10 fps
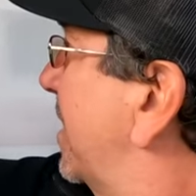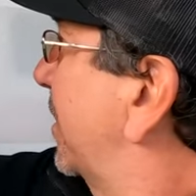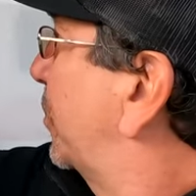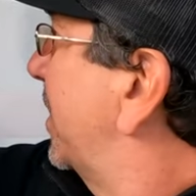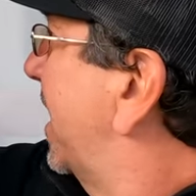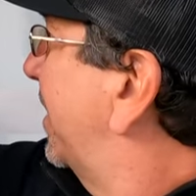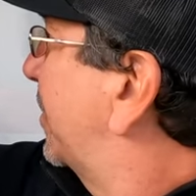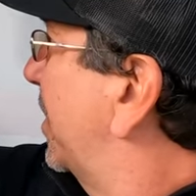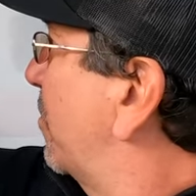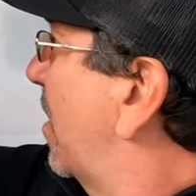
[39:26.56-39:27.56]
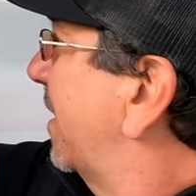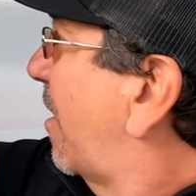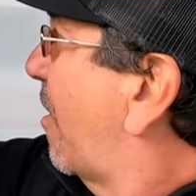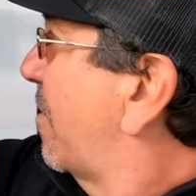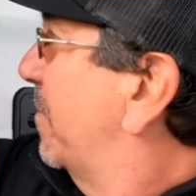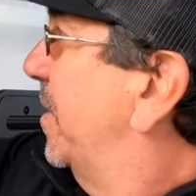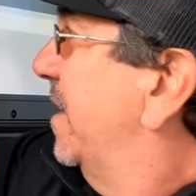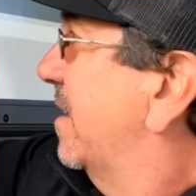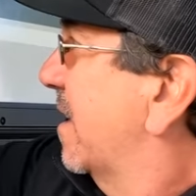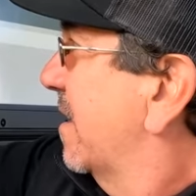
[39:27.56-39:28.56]
plan, the 2831
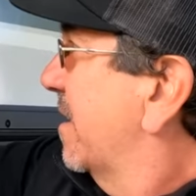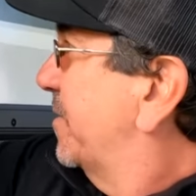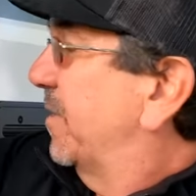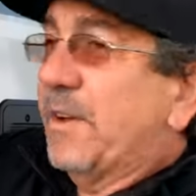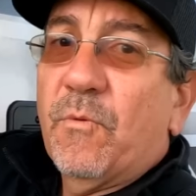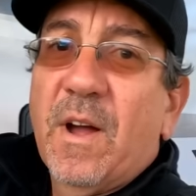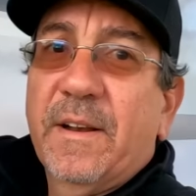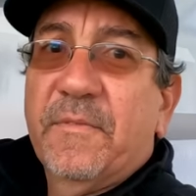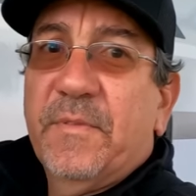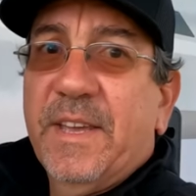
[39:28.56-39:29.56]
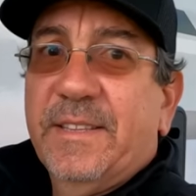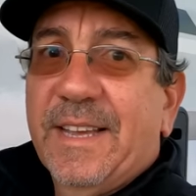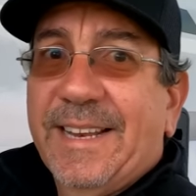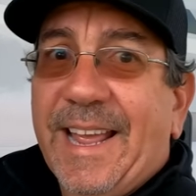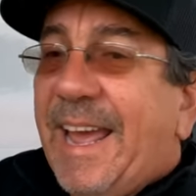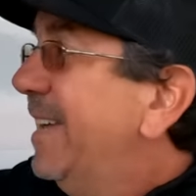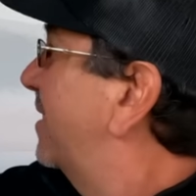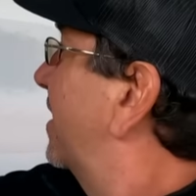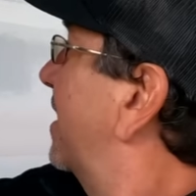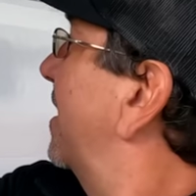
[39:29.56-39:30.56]
RB, 31 feet and
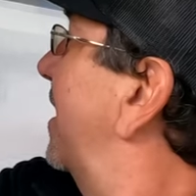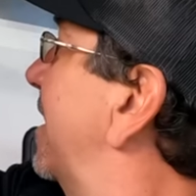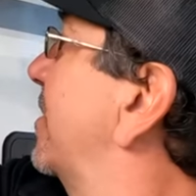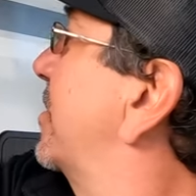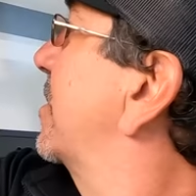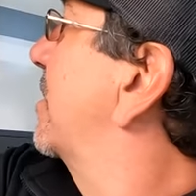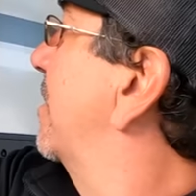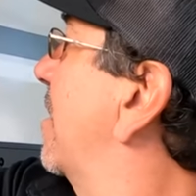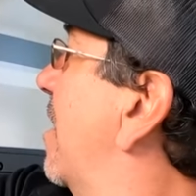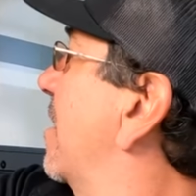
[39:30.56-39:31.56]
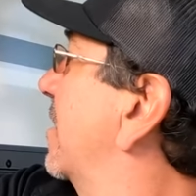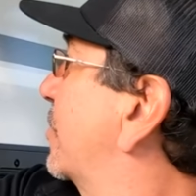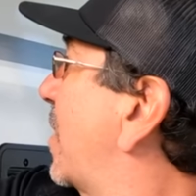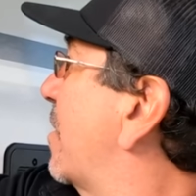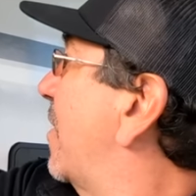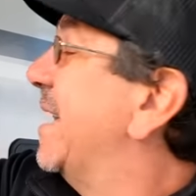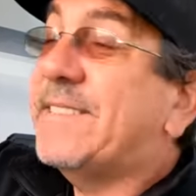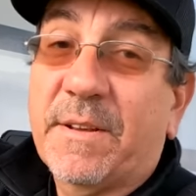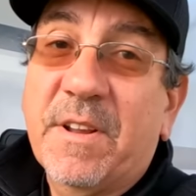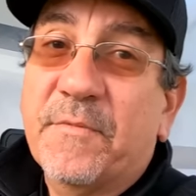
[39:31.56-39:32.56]
8 inches long, dry
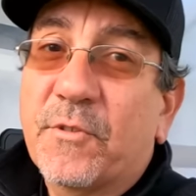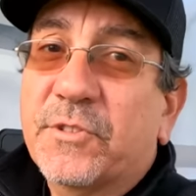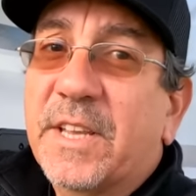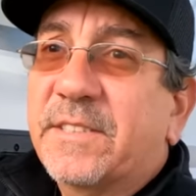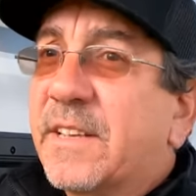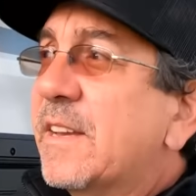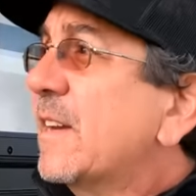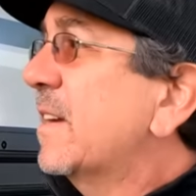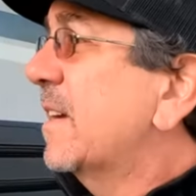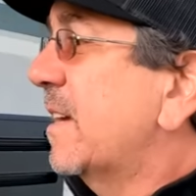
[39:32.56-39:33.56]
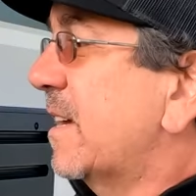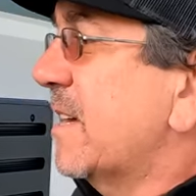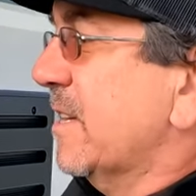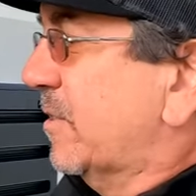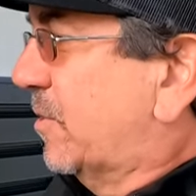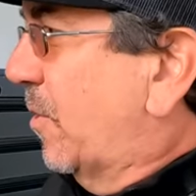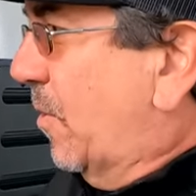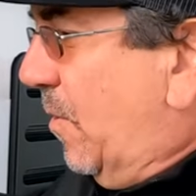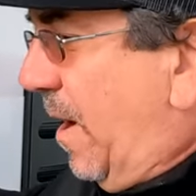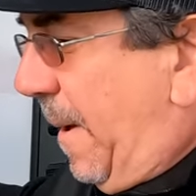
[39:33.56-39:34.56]
weight, 7460.
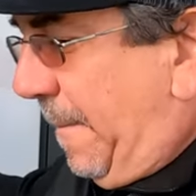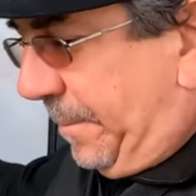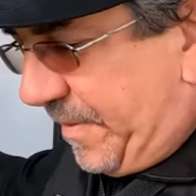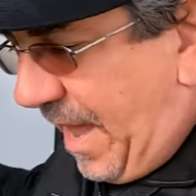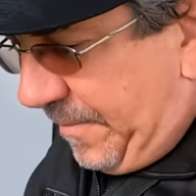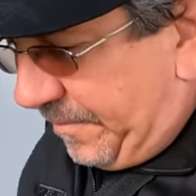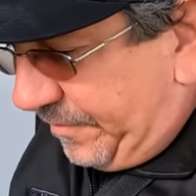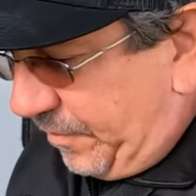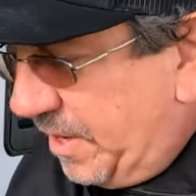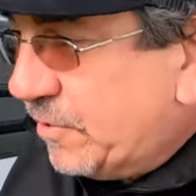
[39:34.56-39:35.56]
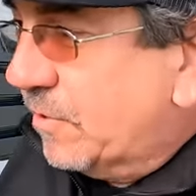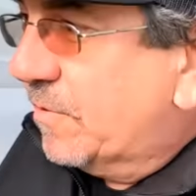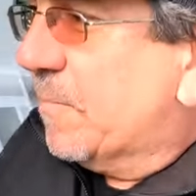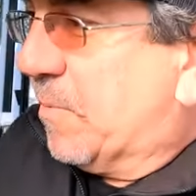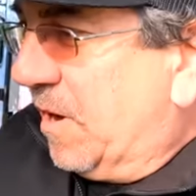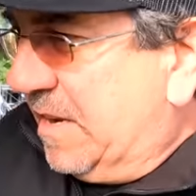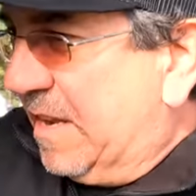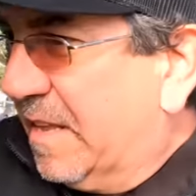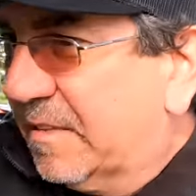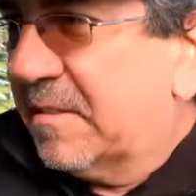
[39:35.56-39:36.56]
So, yeah, for this, you probably
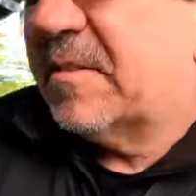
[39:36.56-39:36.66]
need a